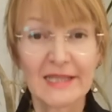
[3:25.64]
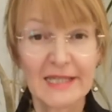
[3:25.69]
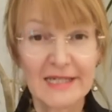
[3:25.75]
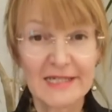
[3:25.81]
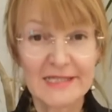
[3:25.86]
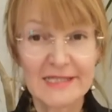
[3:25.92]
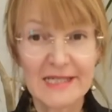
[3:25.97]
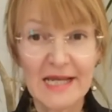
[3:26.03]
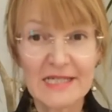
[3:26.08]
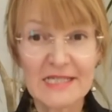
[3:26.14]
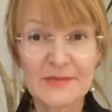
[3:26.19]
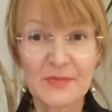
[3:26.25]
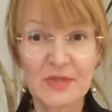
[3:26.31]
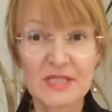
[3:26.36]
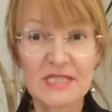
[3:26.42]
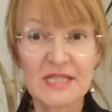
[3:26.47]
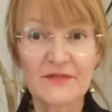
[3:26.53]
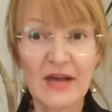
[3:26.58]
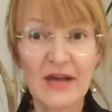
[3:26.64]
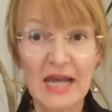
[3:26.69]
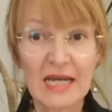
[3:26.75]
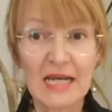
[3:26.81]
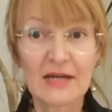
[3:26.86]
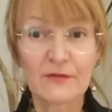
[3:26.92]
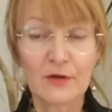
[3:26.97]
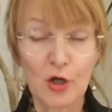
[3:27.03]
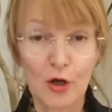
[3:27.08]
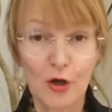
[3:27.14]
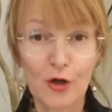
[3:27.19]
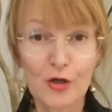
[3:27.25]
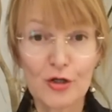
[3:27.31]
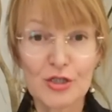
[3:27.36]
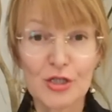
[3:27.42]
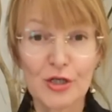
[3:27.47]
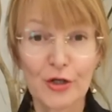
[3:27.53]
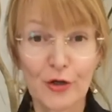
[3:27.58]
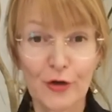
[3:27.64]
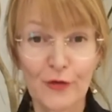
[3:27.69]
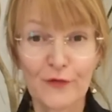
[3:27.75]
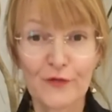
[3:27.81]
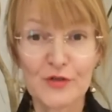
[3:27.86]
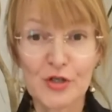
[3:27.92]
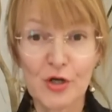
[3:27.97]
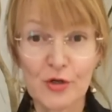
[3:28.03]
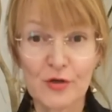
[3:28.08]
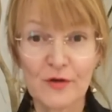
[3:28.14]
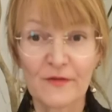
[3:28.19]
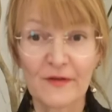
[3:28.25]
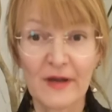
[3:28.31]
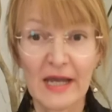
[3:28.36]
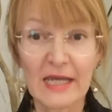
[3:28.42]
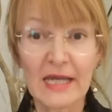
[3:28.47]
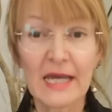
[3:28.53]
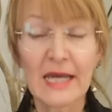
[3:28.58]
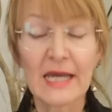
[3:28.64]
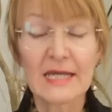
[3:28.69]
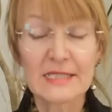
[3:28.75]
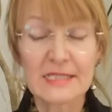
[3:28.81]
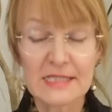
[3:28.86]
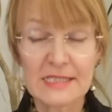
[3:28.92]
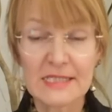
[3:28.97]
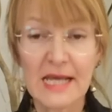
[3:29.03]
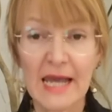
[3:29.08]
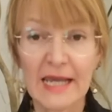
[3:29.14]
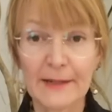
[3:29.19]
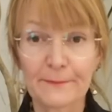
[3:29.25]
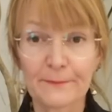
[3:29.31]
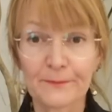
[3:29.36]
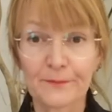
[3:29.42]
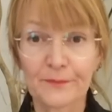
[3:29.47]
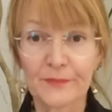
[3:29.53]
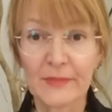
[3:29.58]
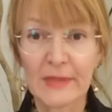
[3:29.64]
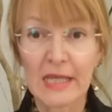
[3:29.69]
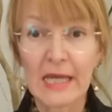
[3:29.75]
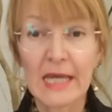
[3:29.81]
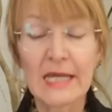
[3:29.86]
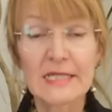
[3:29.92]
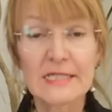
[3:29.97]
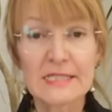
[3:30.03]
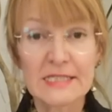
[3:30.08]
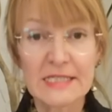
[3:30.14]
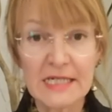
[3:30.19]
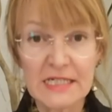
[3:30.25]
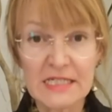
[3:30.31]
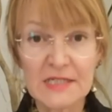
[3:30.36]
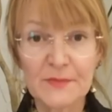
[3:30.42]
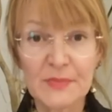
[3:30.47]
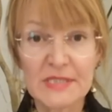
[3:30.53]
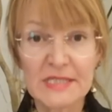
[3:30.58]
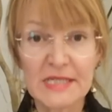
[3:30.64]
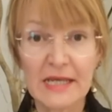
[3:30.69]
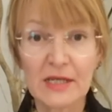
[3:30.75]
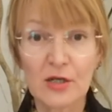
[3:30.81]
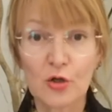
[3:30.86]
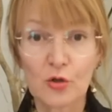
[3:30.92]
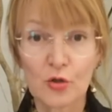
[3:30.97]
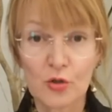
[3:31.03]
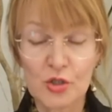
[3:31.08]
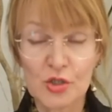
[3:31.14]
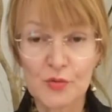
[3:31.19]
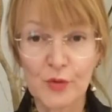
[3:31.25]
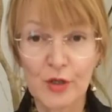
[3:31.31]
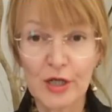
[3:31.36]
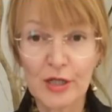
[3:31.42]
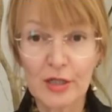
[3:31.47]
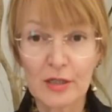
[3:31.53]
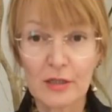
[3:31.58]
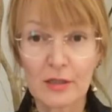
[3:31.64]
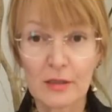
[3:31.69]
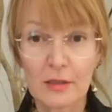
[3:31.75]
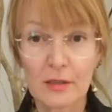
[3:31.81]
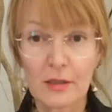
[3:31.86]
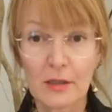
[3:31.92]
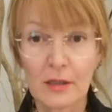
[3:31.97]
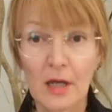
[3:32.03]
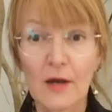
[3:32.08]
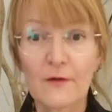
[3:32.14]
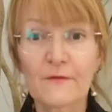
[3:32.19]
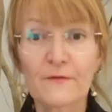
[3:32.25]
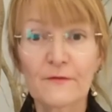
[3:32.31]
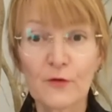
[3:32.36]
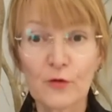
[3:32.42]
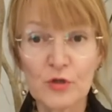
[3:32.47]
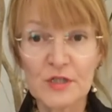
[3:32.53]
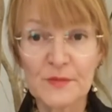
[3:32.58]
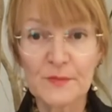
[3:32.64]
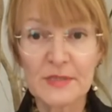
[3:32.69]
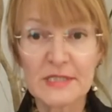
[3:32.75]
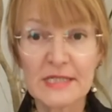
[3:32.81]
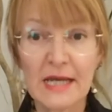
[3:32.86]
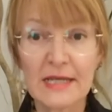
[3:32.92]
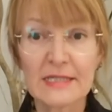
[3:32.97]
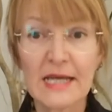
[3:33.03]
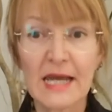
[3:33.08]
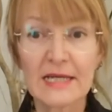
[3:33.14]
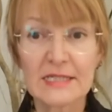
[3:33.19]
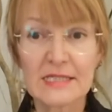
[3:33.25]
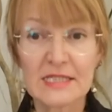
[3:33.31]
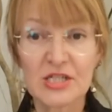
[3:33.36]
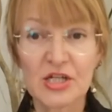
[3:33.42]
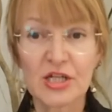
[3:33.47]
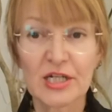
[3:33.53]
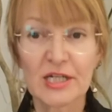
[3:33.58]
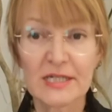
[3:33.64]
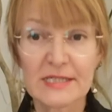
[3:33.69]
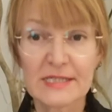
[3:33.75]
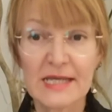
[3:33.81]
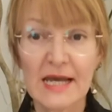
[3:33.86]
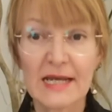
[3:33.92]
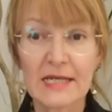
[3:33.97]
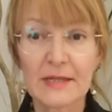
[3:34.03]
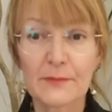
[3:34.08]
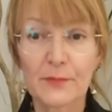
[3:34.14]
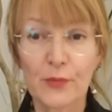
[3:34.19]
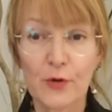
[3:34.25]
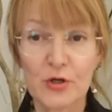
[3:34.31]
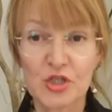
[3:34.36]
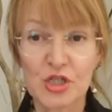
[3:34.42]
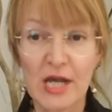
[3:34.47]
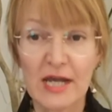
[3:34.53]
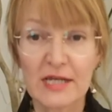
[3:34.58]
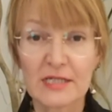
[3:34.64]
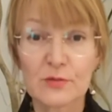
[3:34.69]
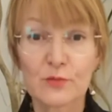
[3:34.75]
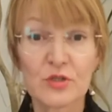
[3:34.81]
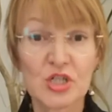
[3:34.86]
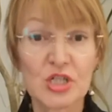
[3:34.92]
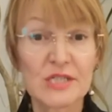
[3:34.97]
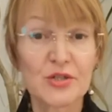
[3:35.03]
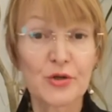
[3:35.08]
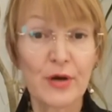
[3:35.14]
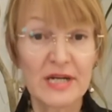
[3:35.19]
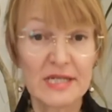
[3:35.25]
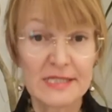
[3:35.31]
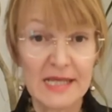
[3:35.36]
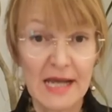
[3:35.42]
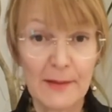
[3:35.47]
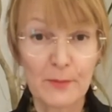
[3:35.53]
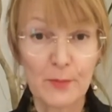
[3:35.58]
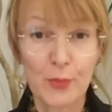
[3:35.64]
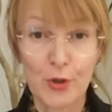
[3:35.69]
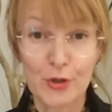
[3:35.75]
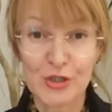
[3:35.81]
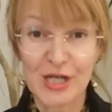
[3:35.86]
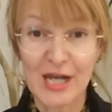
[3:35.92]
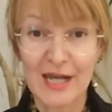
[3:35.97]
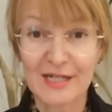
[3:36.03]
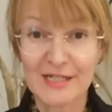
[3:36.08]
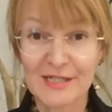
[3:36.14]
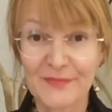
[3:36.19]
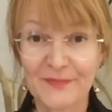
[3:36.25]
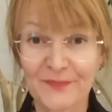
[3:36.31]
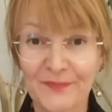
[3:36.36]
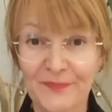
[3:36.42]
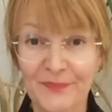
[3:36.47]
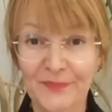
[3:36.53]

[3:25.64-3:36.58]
The assessment of A-level art and art photography is the same: 60% coursework, 40% externally set project, which is your exam project.